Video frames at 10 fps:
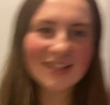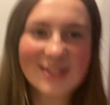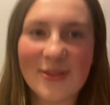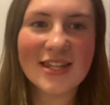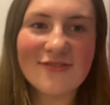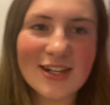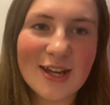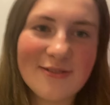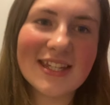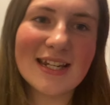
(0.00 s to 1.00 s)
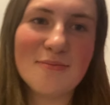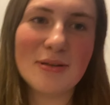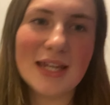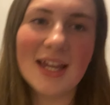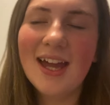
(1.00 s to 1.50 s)
So this video is gonna
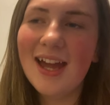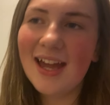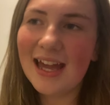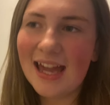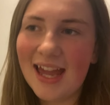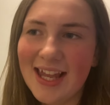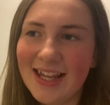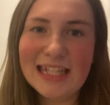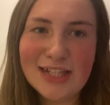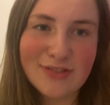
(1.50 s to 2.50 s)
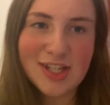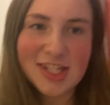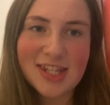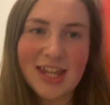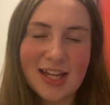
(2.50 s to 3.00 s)
be a leavers
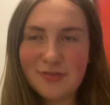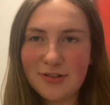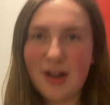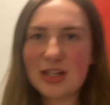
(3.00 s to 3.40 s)
thing for our